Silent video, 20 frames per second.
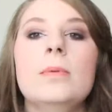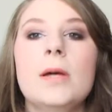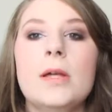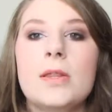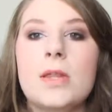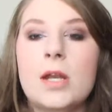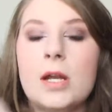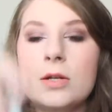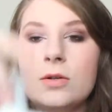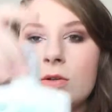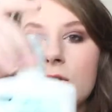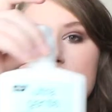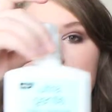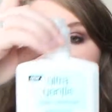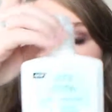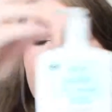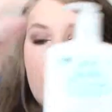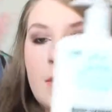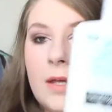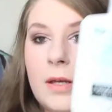And then I do the
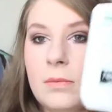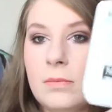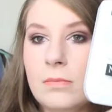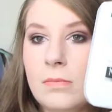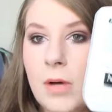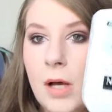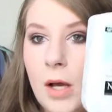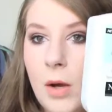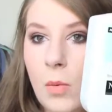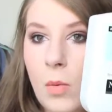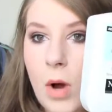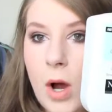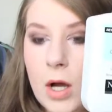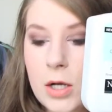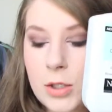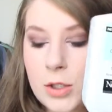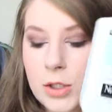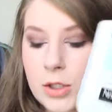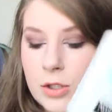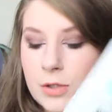same thing. I
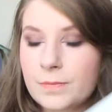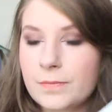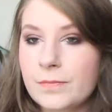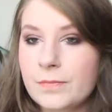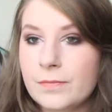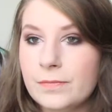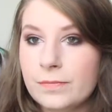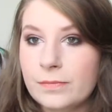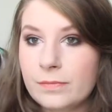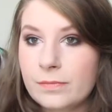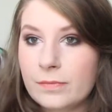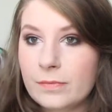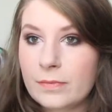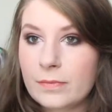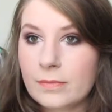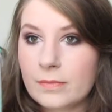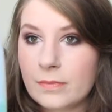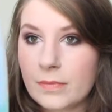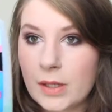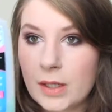wash,
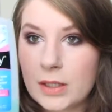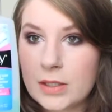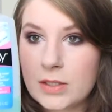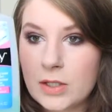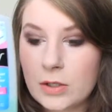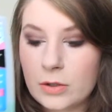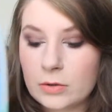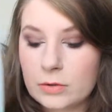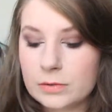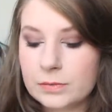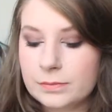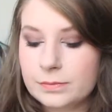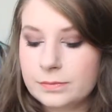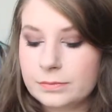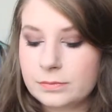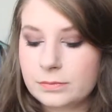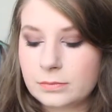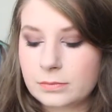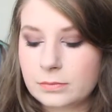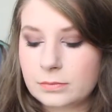I tone,
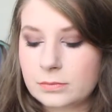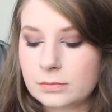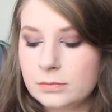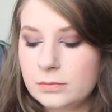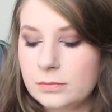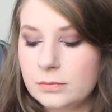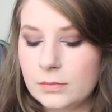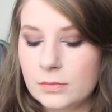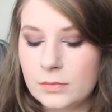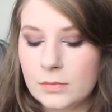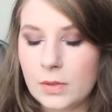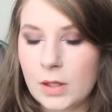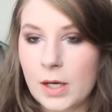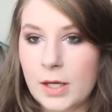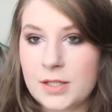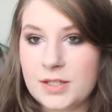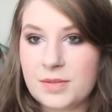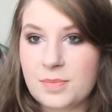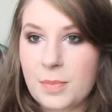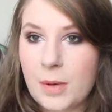
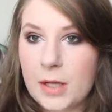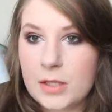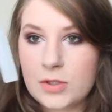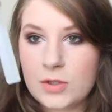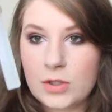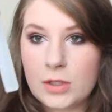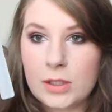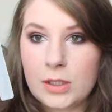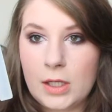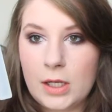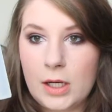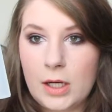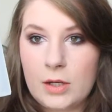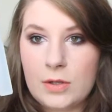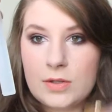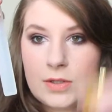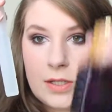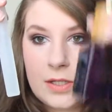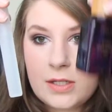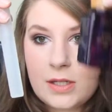I spot treat, and I
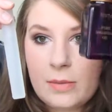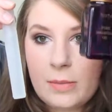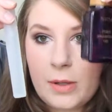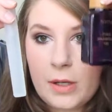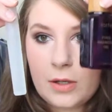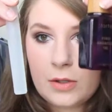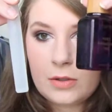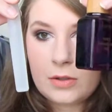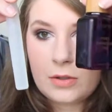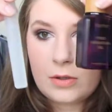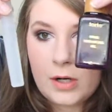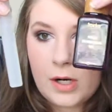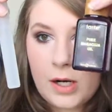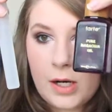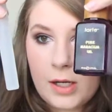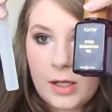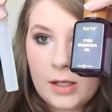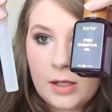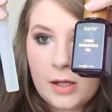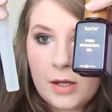use this on my under
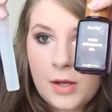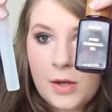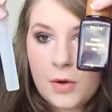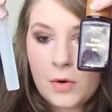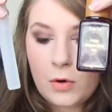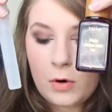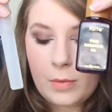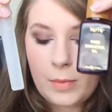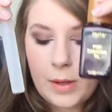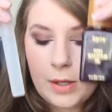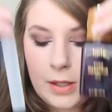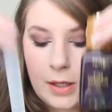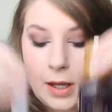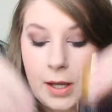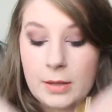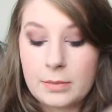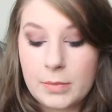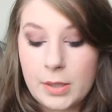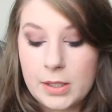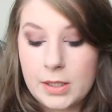eye or
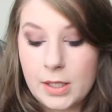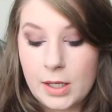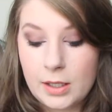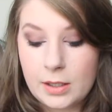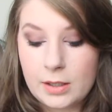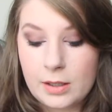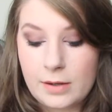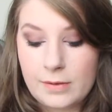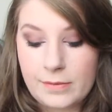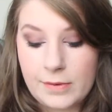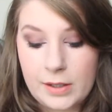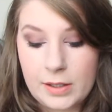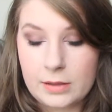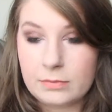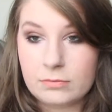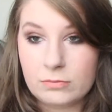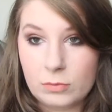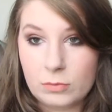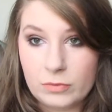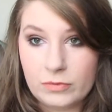my neck if
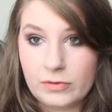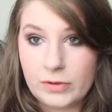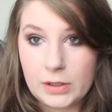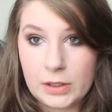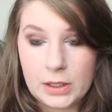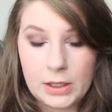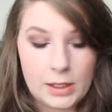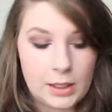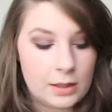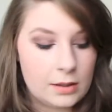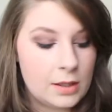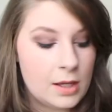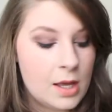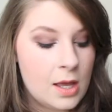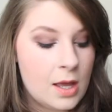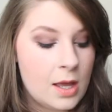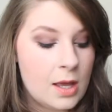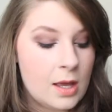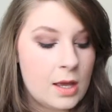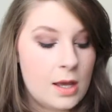I feel like it.
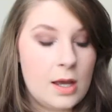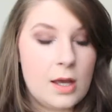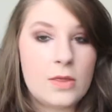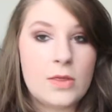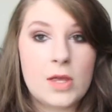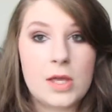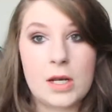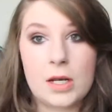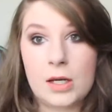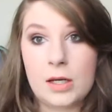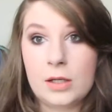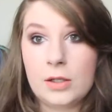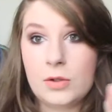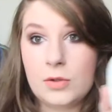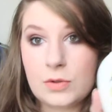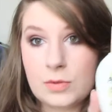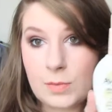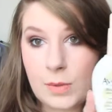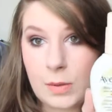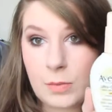And then I
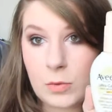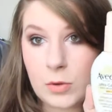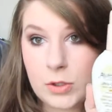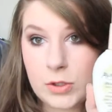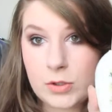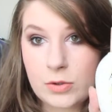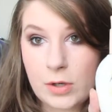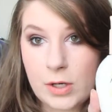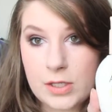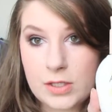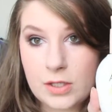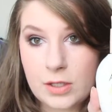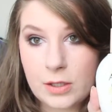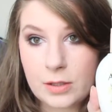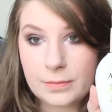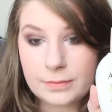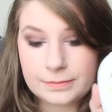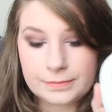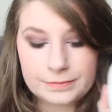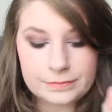use my moisturizer,